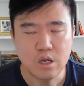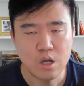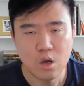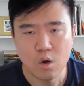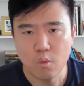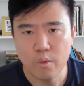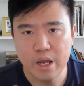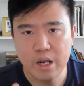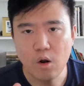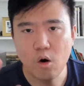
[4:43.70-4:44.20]

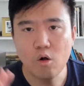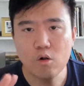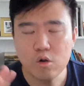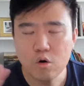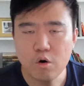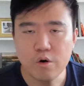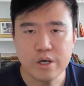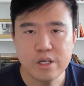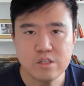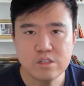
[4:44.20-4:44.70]
when
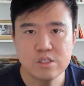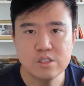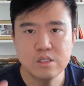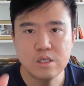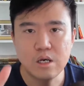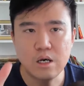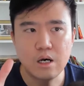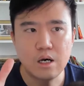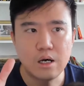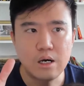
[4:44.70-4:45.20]

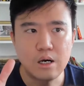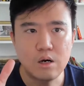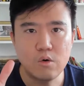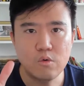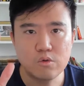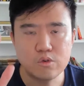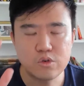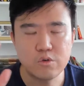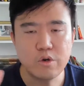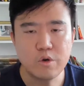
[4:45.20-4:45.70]
altcoins,
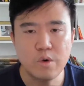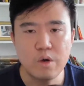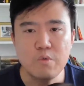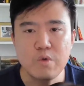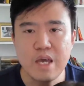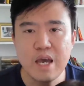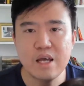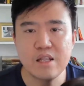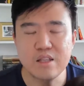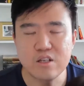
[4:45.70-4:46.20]
when
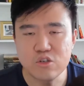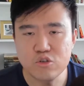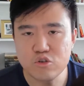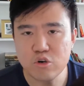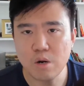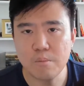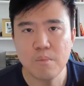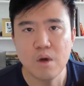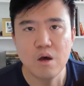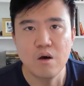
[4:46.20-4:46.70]
we had the
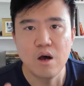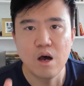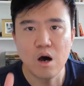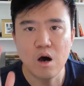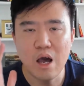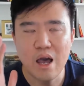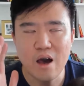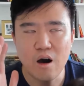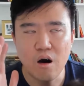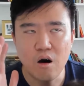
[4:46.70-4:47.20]
drop
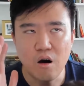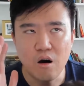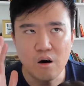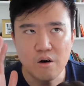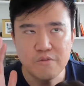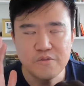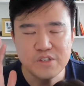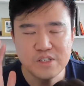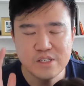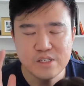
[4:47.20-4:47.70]

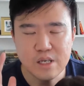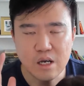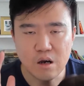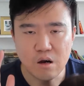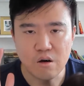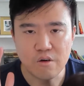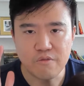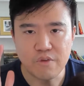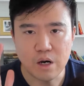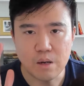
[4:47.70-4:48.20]
of
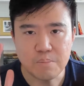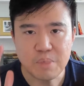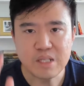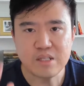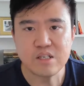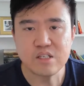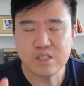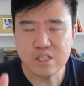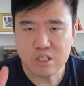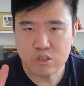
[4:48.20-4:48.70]

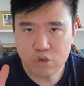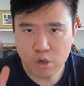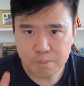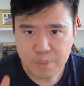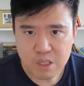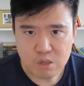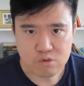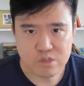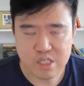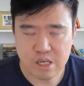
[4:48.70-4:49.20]
BTC
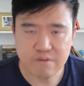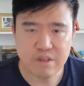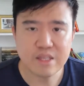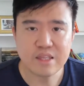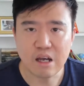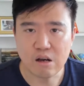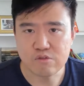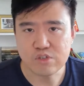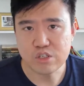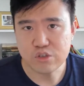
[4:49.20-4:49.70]
dropping to
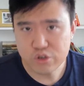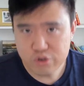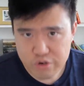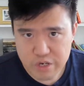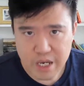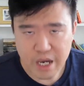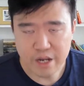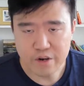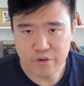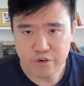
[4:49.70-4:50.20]

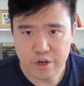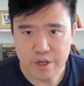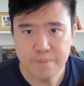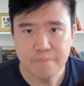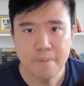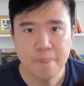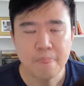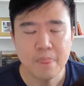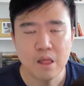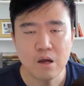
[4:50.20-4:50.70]
7,300,
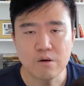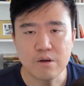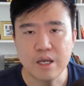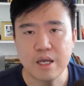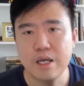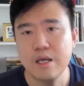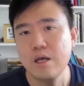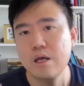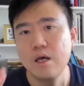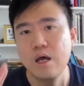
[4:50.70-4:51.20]

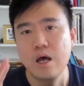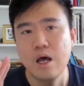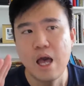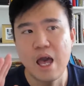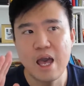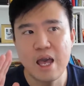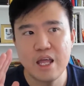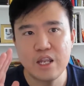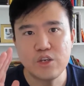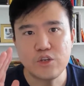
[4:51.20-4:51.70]
okay,
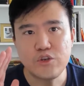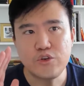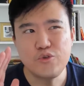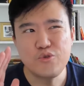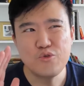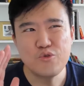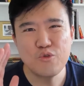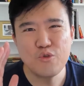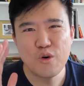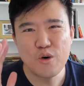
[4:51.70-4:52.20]
and
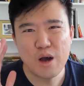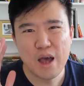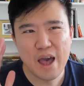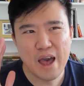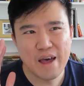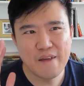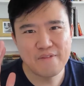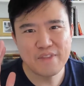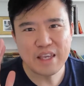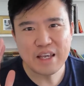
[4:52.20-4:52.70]
you
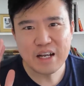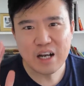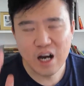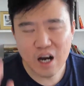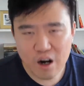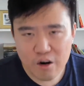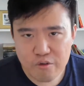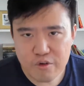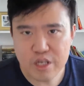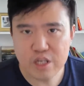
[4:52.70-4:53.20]
had the
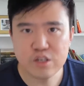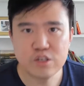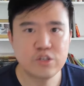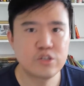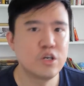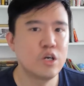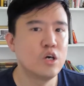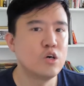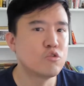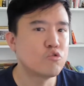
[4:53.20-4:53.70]

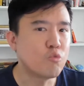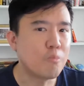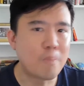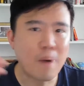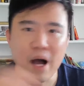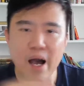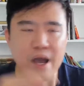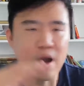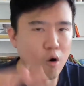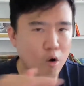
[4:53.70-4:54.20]
courage to
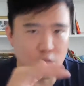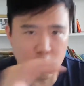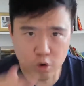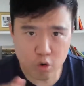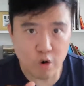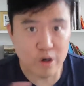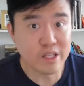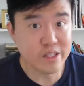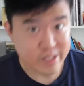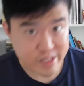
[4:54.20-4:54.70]
buy
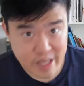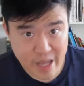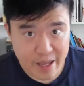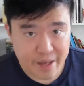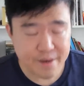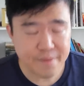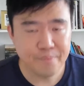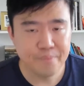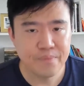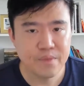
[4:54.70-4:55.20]
altcoins
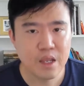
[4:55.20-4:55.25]
then,